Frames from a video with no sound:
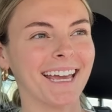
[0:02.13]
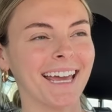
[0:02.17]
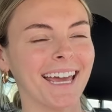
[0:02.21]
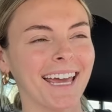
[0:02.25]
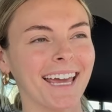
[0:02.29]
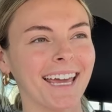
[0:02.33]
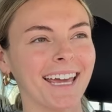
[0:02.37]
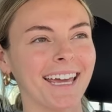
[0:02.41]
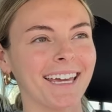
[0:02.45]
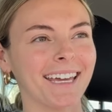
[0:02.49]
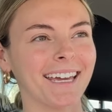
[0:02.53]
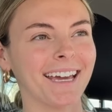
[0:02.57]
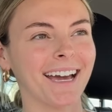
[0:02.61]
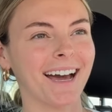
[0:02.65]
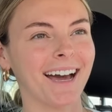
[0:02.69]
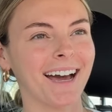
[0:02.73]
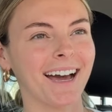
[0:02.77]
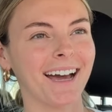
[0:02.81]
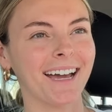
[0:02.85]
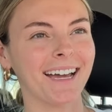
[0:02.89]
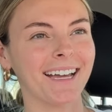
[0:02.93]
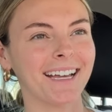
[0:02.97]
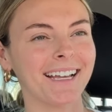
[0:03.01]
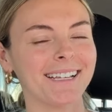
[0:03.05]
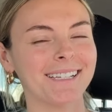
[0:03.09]
Hey
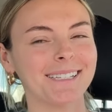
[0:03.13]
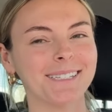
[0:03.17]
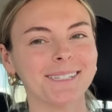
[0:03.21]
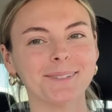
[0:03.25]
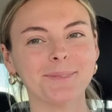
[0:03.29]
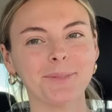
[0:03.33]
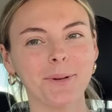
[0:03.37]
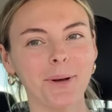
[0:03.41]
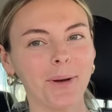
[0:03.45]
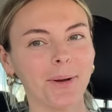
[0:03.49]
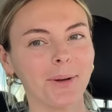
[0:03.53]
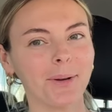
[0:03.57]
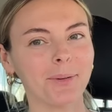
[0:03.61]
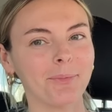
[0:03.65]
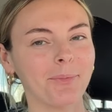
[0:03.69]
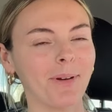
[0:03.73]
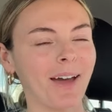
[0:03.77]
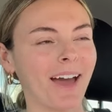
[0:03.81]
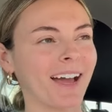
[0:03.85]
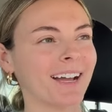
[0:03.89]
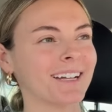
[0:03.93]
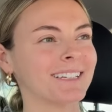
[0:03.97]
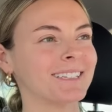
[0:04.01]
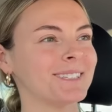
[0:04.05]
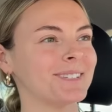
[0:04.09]
guys, welcome
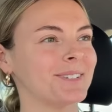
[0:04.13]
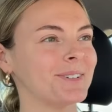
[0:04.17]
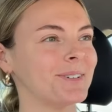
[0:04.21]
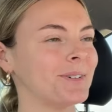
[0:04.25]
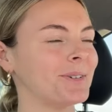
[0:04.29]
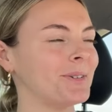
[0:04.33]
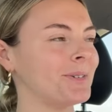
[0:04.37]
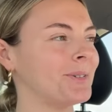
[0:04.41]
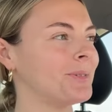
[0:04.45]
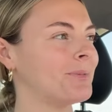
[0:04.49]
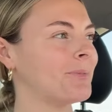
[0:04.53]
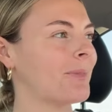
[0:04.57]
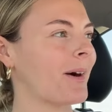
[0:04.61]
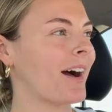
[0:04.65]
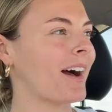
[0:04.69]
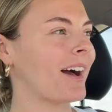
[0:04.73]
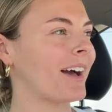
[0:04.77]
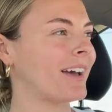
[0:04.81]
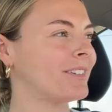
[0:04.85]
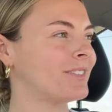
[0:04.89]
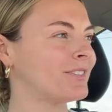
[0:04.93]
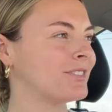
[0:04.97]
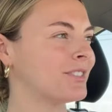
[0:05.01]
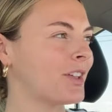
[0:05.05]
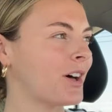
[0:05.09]
back to
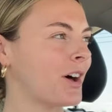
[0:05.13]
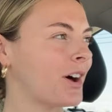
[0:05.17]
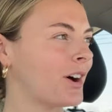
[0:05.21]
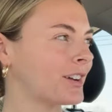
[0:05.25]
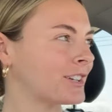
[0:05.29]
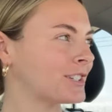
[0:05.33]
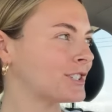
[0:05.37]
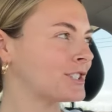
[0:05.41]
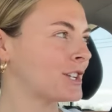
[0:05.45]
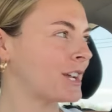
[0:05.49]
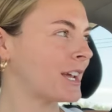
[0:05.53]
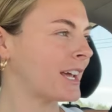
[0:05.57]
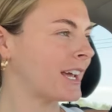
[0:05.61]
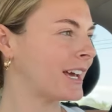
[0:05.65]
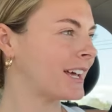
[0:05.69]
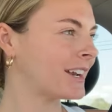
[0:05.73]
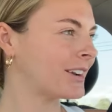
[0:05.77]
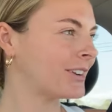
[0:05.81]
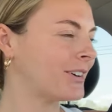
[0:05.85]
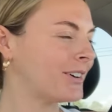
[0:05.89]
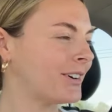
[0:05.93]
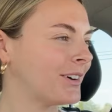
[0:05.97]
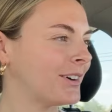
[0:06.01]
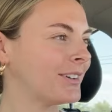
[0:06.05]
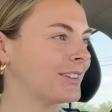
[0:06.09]
my vlog
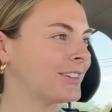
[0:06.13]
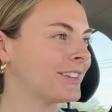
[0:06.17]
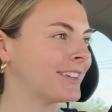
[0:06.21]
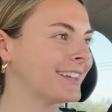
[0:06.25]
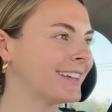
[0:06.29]
channel.